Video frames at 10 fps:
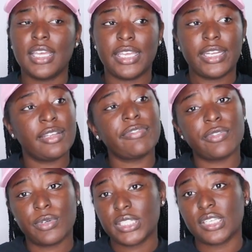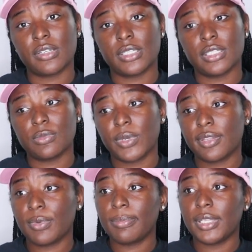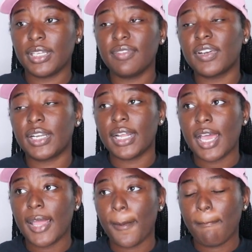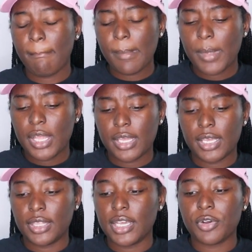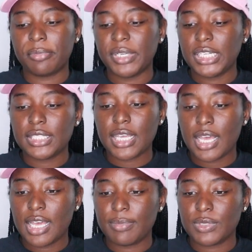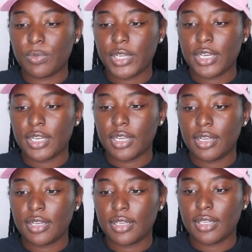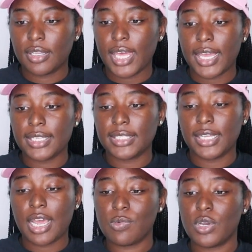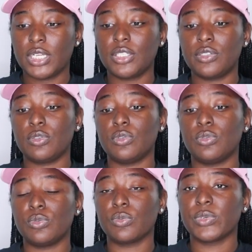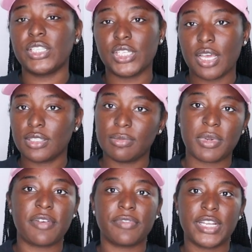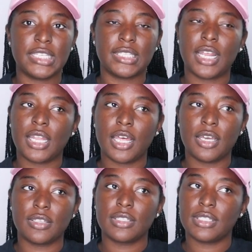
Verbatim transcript: an influence on us, whether we believe it or not. And there were many times where, like I said, I wanted to reach out to my friends that I lost